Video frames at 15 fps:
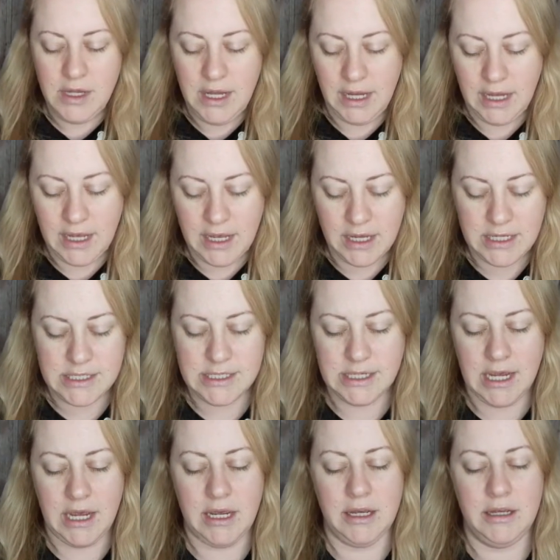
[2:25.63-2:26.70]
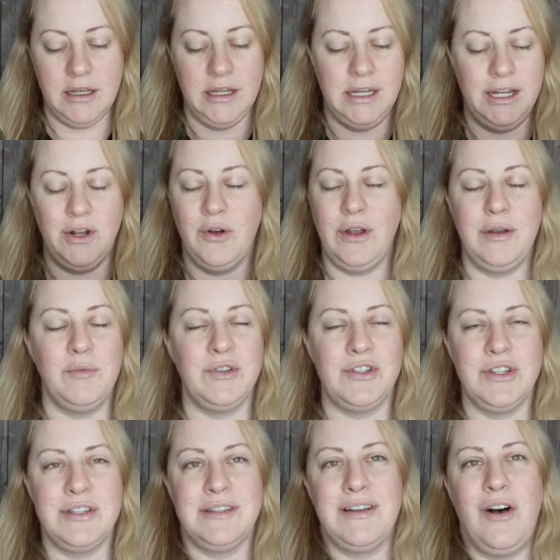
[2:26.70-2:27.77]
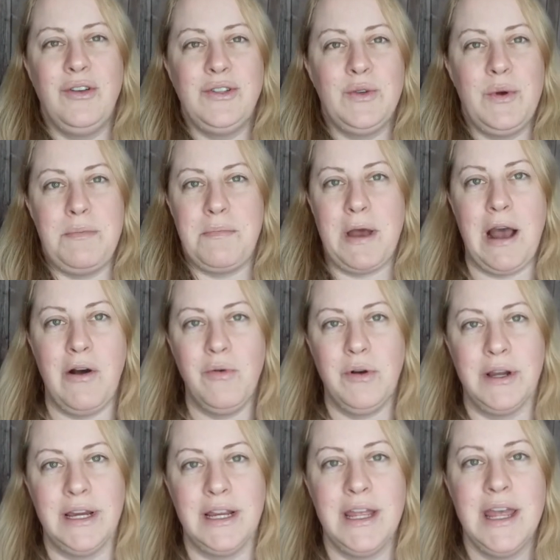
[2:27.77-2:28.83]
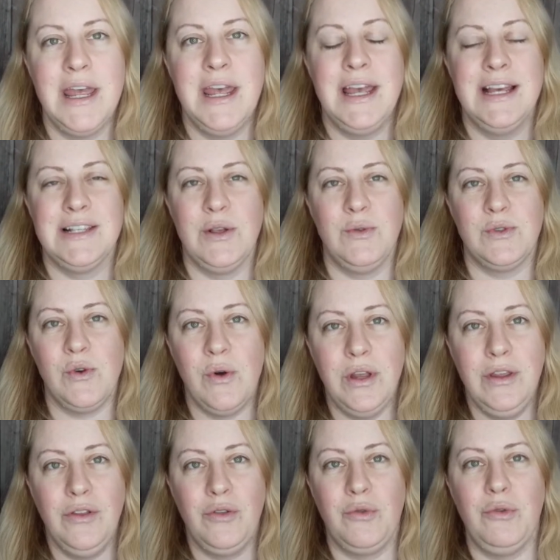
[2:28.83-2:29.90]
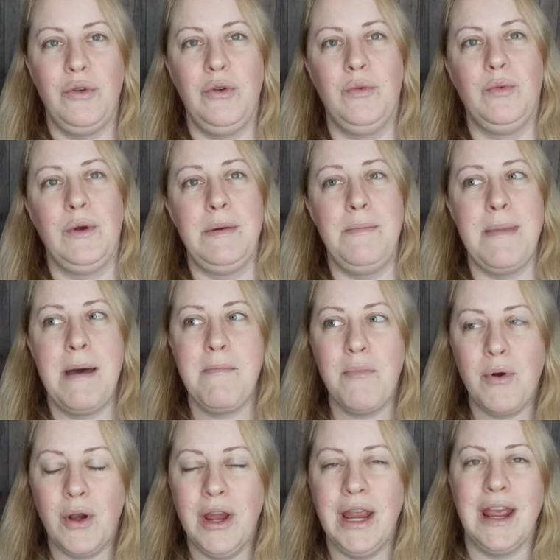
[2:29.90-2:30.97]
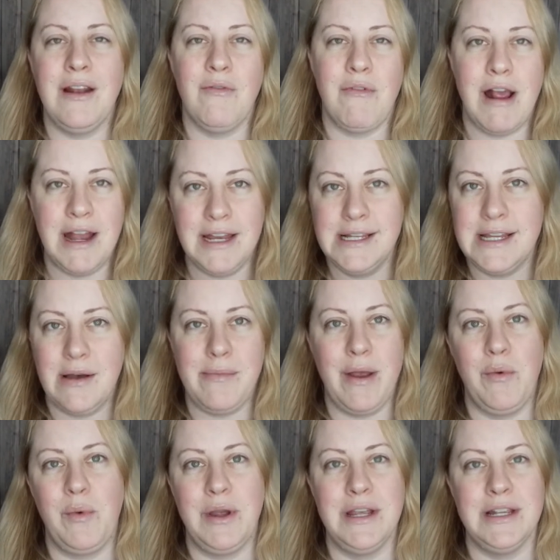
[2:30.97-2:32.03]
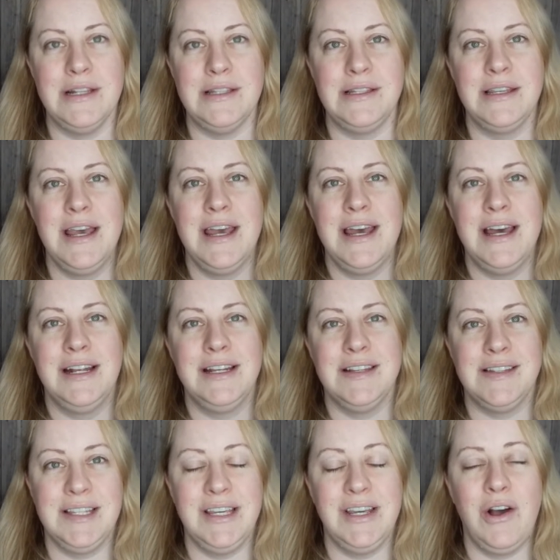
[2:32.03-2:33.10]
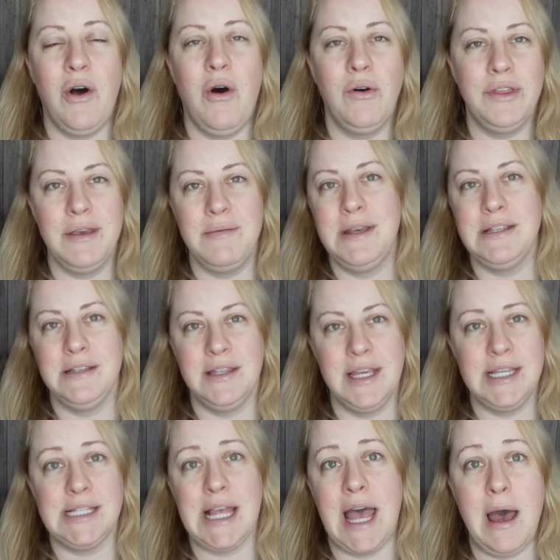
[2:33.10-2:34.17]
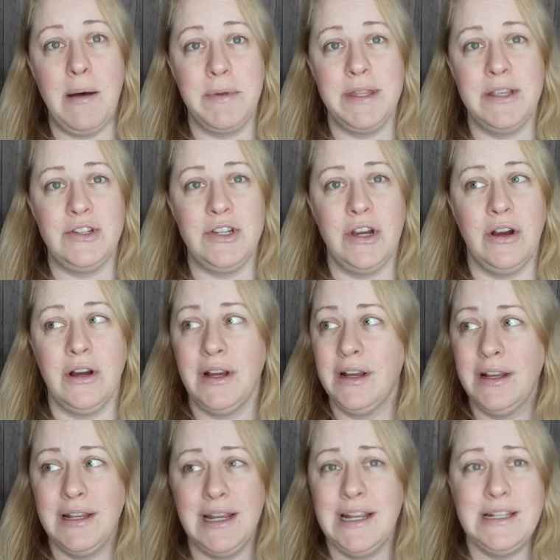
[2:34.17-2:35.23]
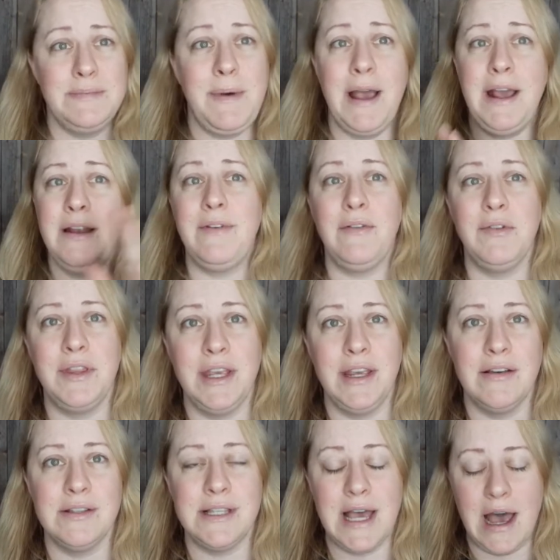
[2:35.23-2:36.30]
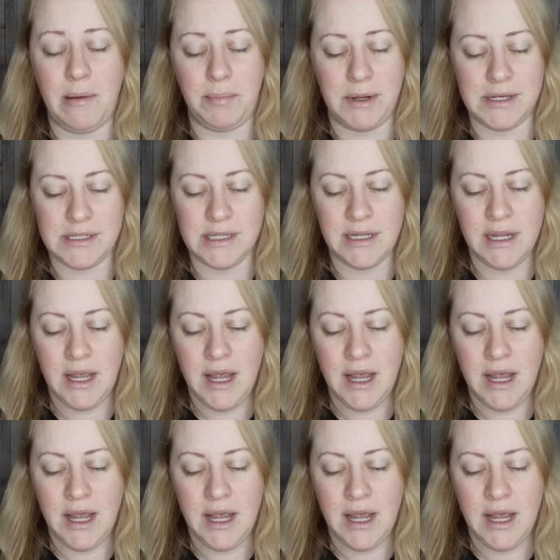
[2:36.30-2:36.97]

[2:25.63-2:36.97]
and, uh, you know, it was just also empowering as I was going through remembering and writing down my wins to see all the amazing things that happened this year, in spite of everything else that happened.